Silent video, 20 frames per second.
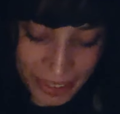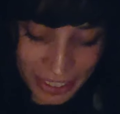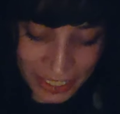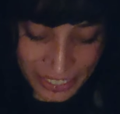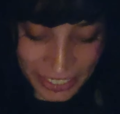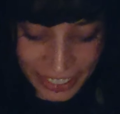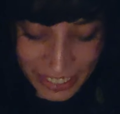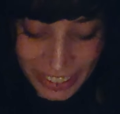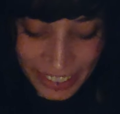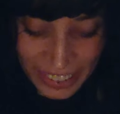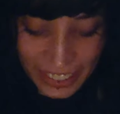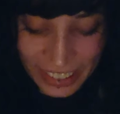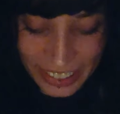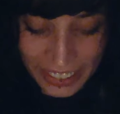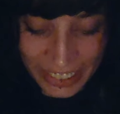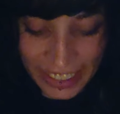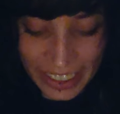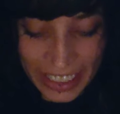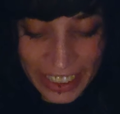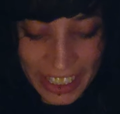me just
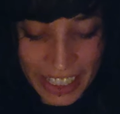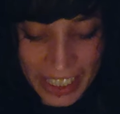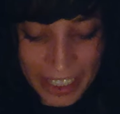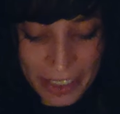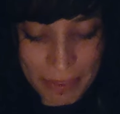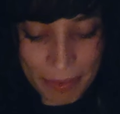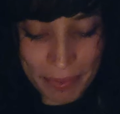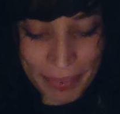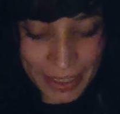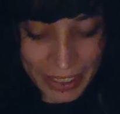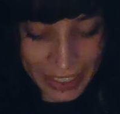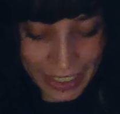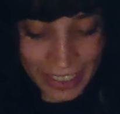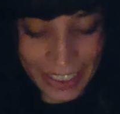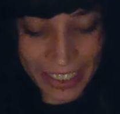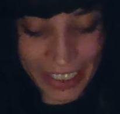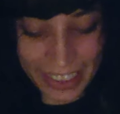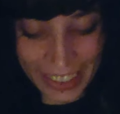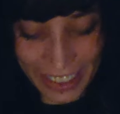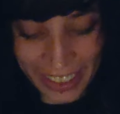a dang
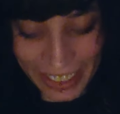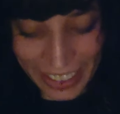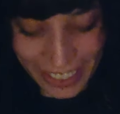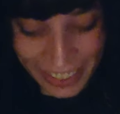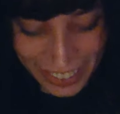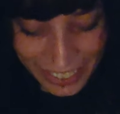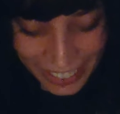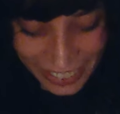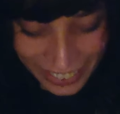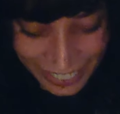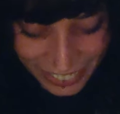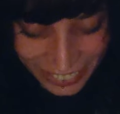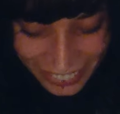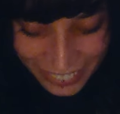minute.